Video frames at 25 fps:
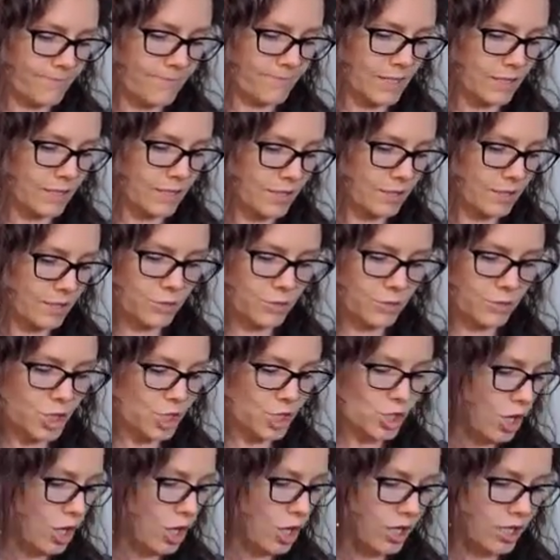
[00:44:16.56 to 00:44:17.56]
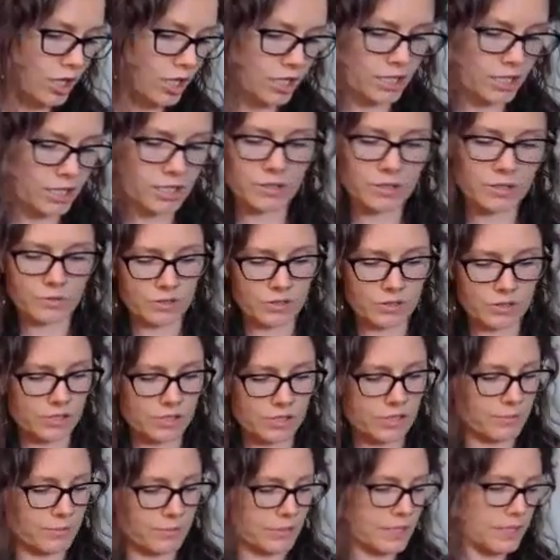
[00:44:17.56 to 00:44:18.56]
some chard or
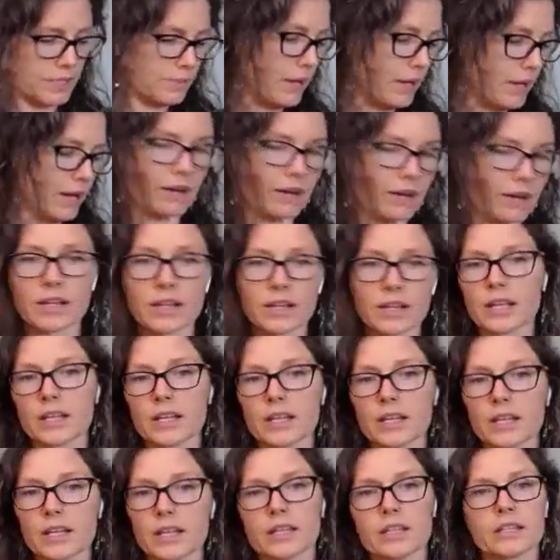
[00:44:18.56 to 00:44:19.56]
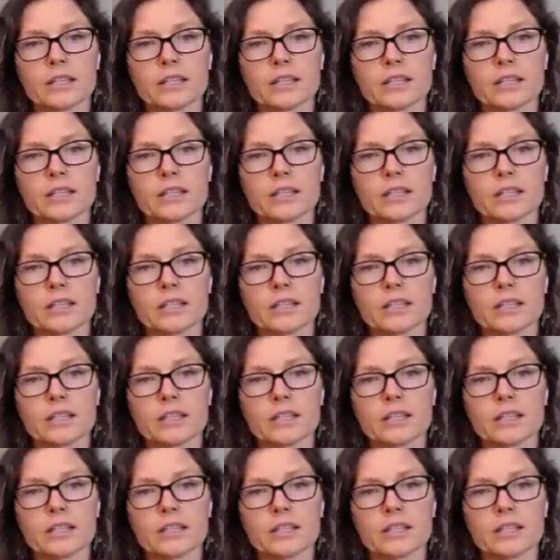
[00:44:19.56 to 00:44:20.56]
some asparagus.
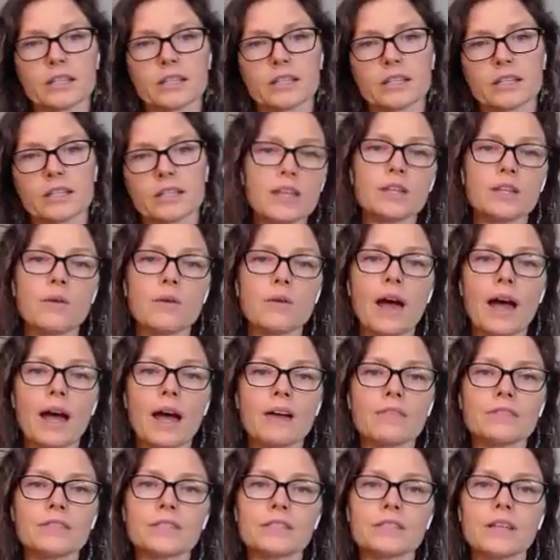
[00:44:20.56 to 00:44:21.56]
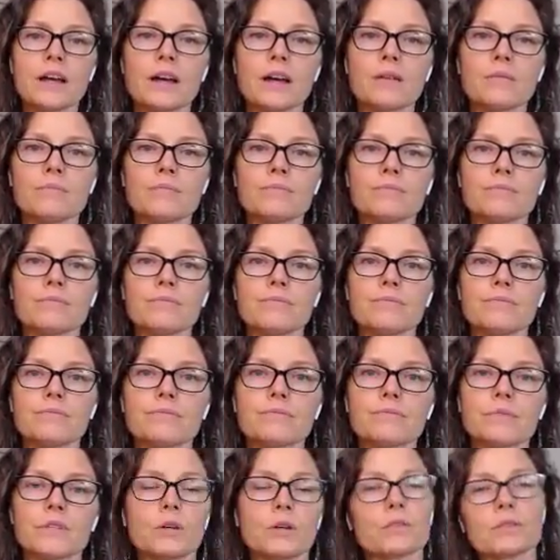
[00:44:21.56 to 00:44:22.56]
And then you have some
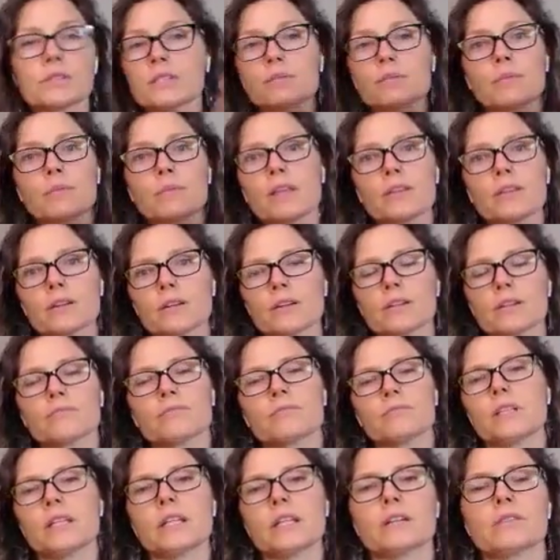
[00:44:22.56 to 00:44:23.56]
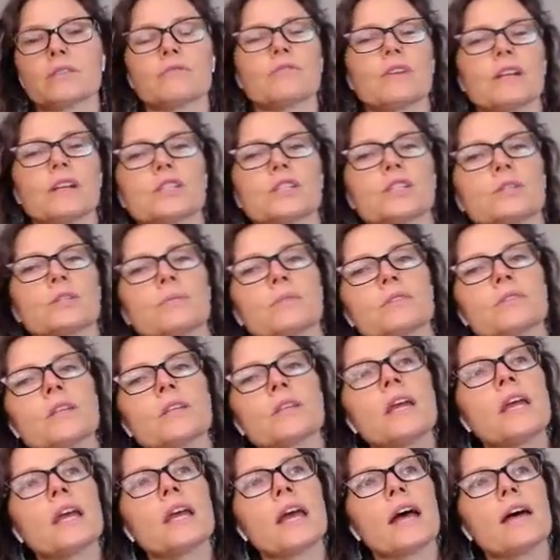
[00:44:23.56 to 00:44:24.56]
other, you know, vegetables.
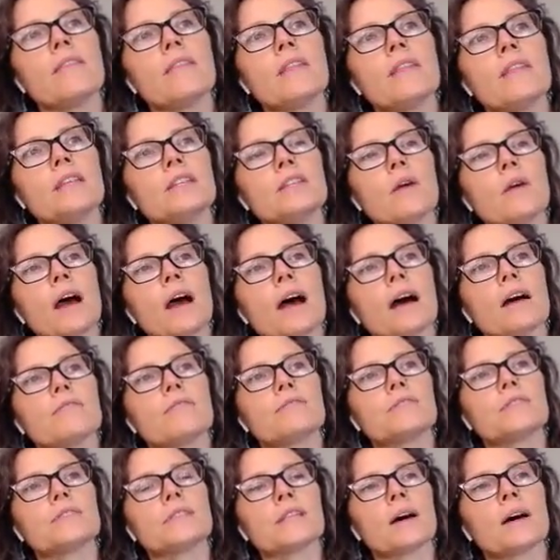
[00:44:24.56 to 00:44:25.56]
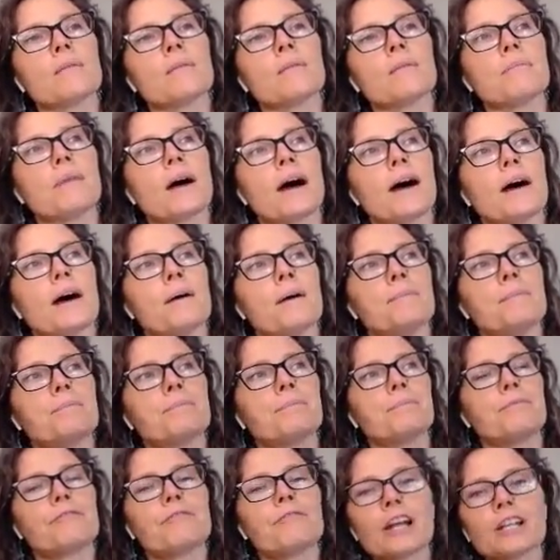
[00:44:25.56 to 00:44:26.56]
And then you have some
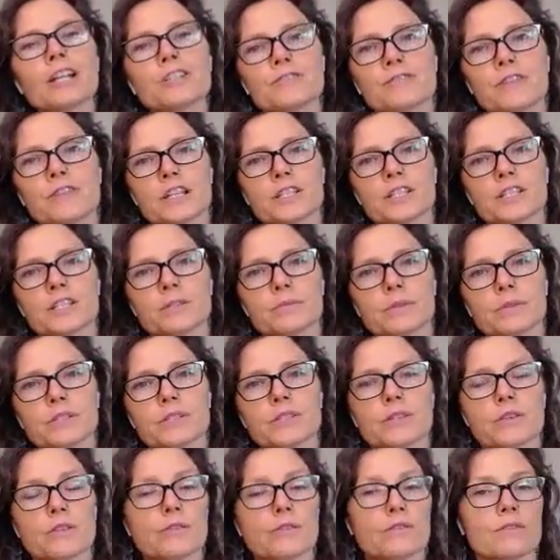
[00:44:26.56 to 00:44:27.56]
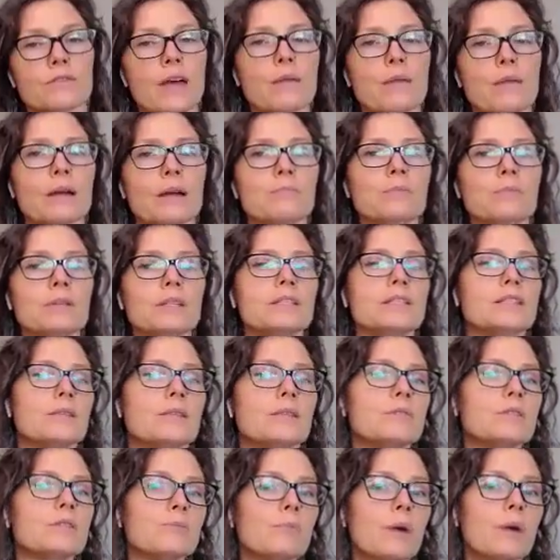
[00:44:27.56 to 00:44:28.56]
fresh vegetables. So that might be some
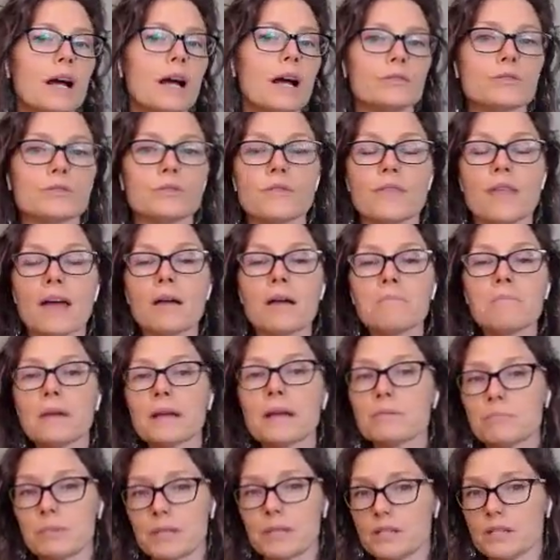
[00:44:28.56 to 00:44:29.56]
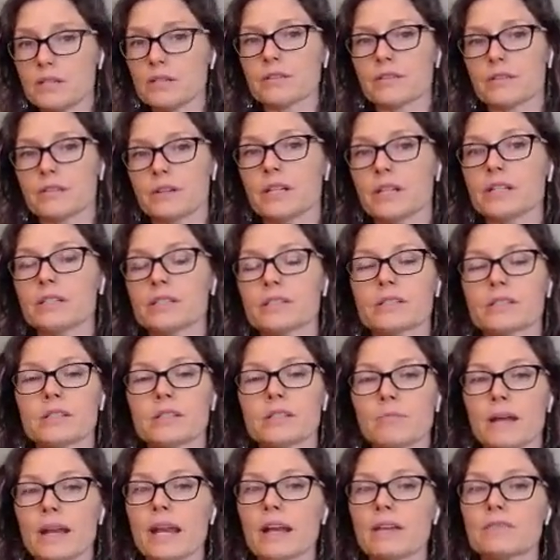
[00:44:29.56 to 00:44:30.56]
sprouts, or that might be your greens. You
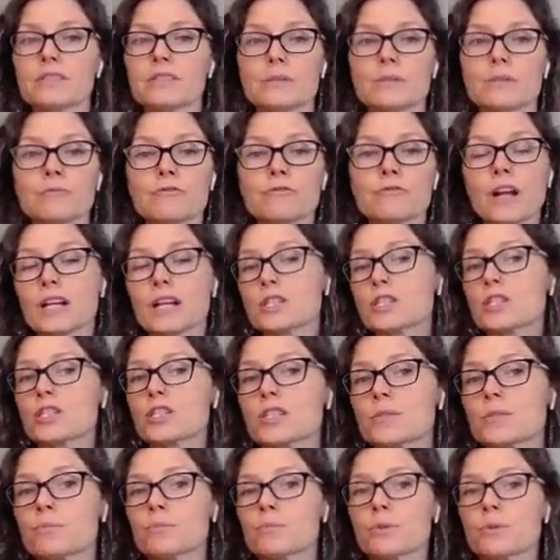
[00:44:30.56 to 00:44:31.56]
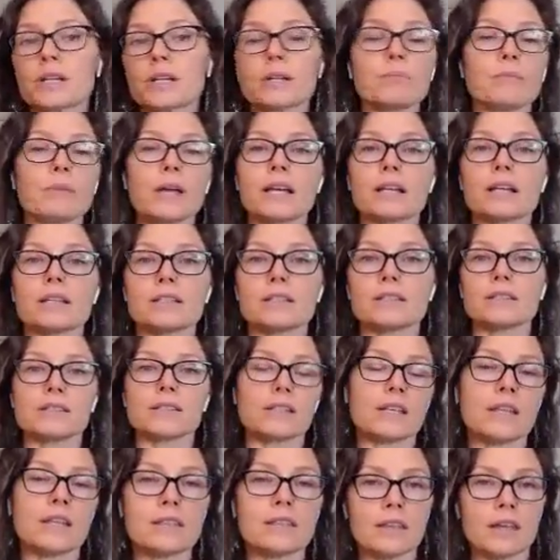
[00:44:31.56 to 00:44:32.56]
might have some fresh spring mix
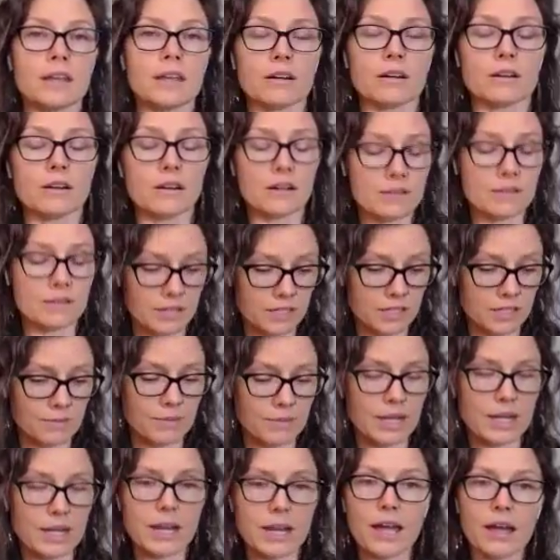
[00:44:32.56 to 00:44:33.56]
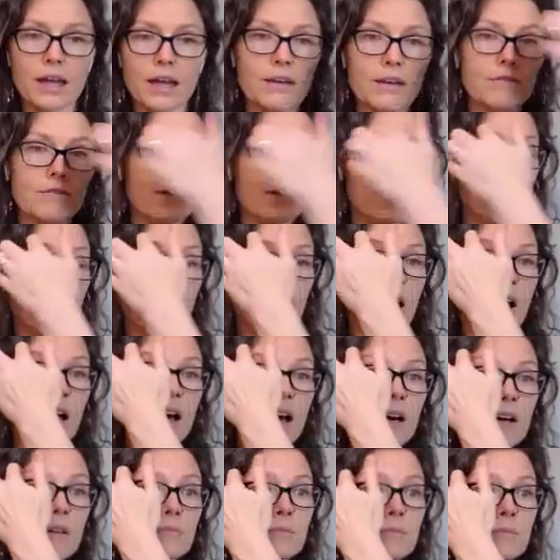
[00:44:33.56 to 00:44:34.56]
in there. And then you might have
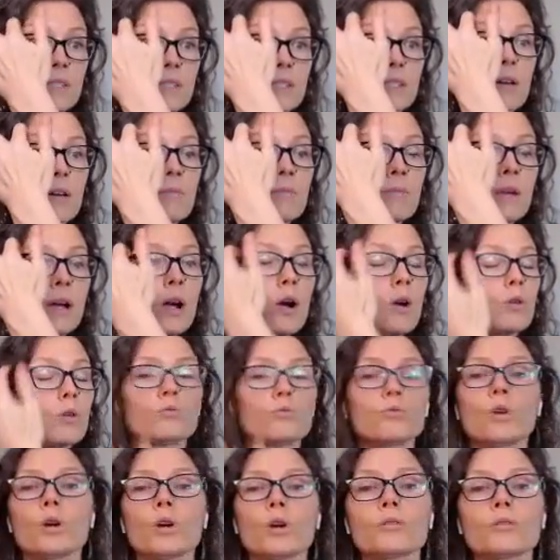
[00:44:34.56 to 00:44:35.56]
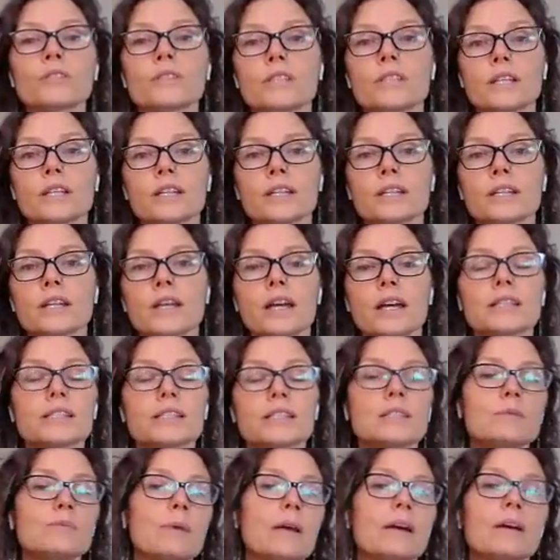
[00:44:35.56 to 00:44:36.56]
some roasted
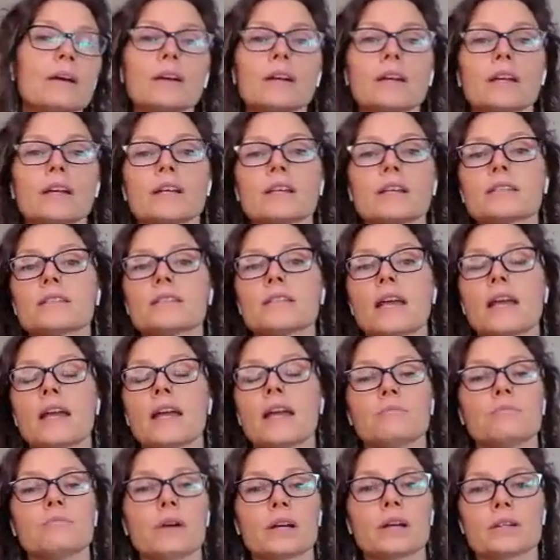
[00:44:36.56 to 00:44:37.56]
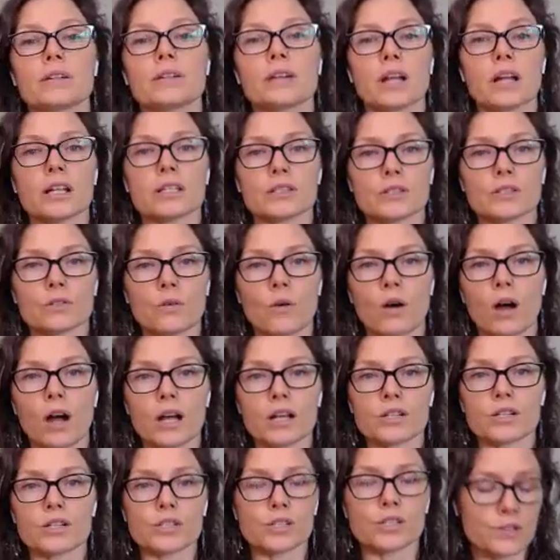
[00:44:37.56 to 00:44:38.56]
asparagus and butternut
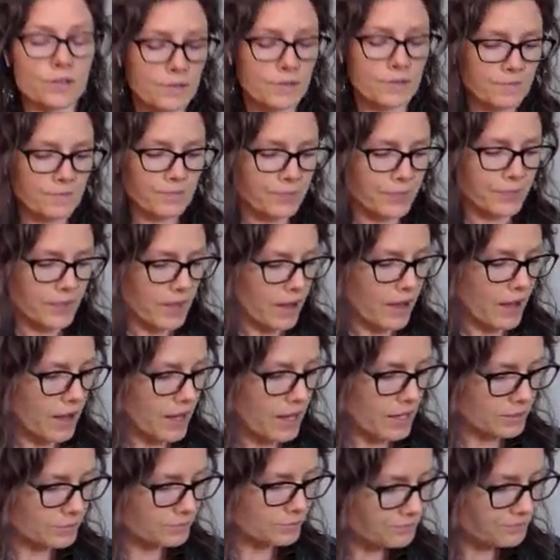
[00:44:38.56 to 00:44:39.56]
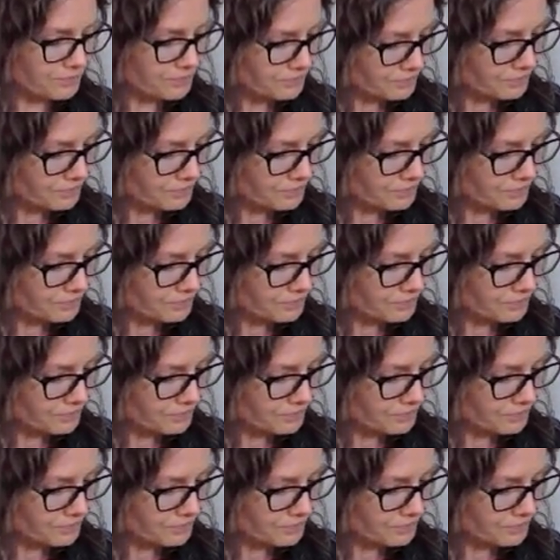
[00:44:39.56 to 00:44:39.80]
squash. And